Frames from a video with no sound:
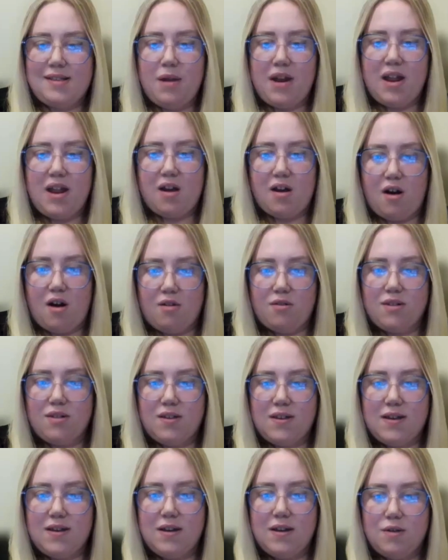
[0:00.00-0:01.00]
minute
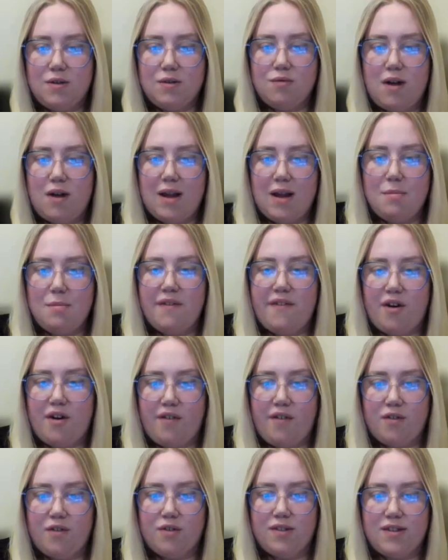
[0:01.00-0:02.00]
goals right
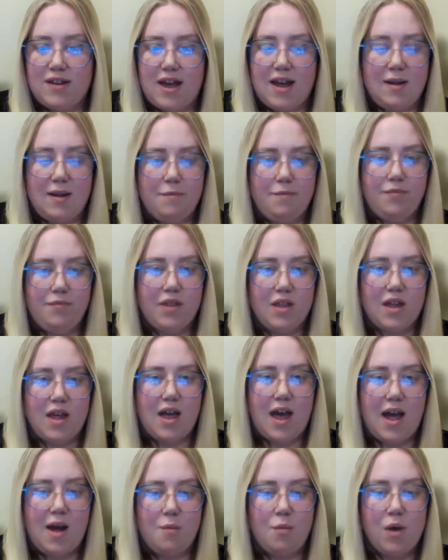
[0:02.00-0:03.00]
before full time,
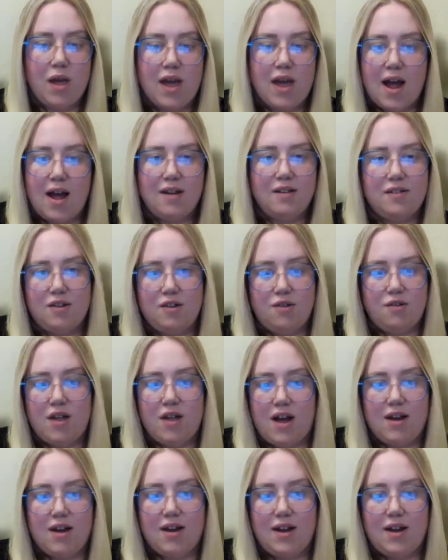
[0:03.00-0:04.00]
and we can't do
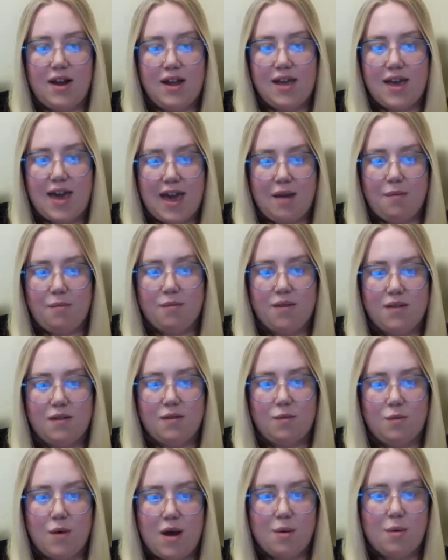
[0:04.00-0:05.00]
that in games
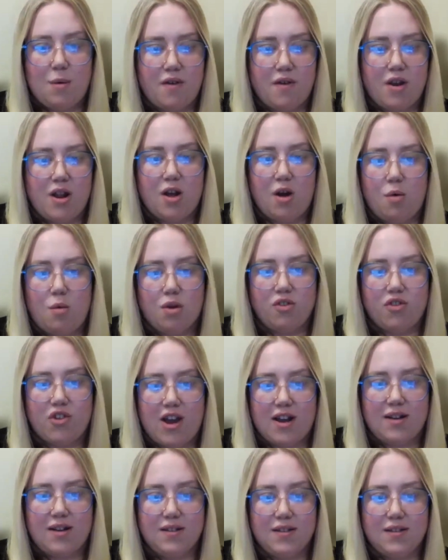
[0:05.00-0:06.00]
where we've only got 1
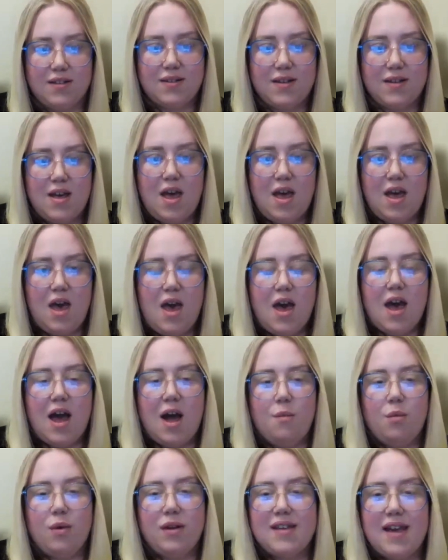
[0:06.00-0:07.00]
chance.
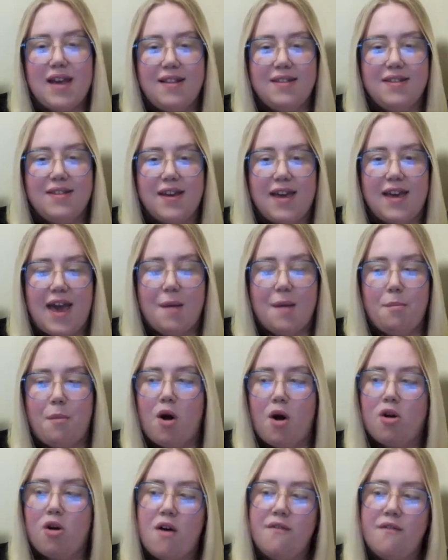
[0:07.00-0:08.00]
And we tend to get
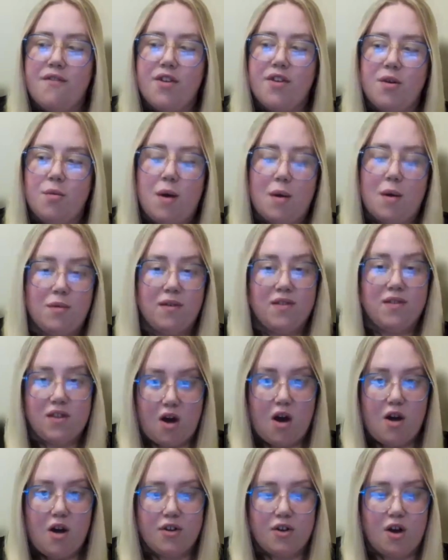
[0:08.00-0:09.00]
more confident when we
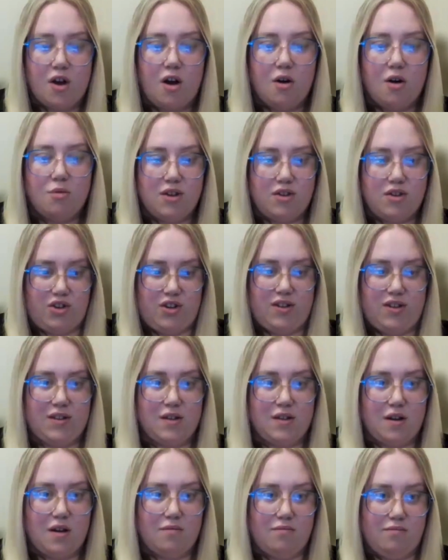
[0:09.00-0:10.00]
scored a goal, which is
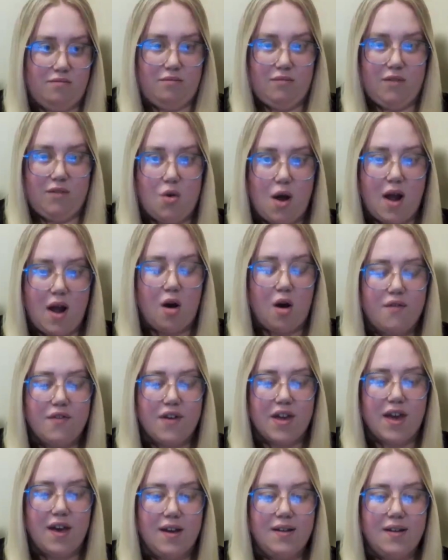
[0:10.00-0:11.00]
quite
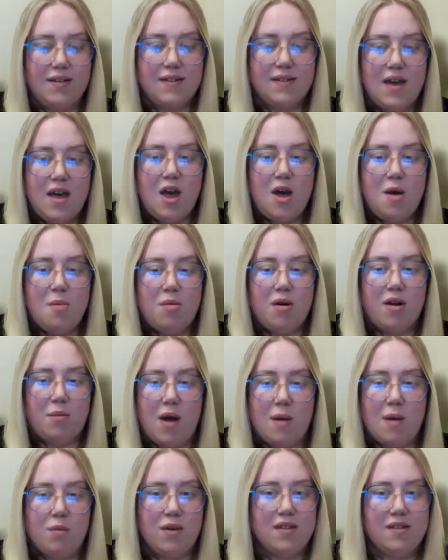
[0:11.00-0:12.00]
obvious. But
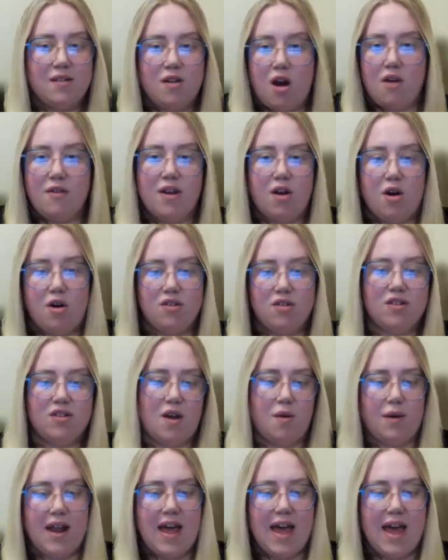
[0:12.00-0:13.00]
when we're scoring goals
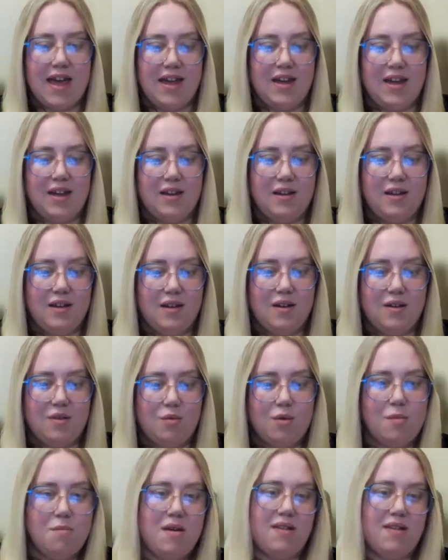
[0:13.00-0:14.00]
so late,
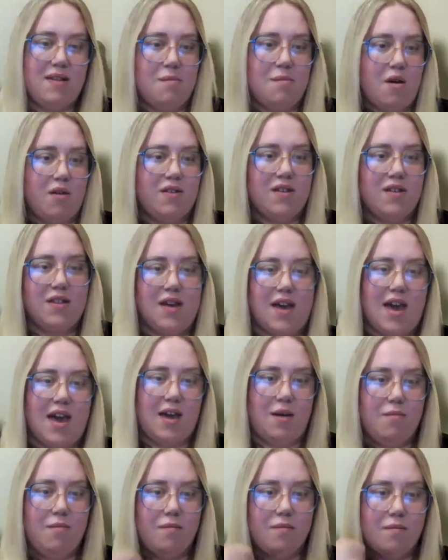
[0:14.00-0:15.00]
we're missing most of the
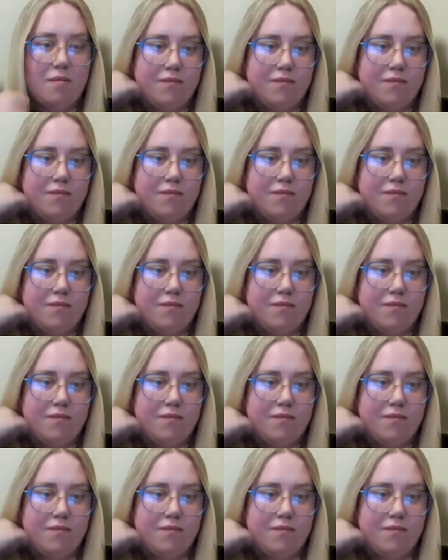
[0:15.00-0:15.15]
game.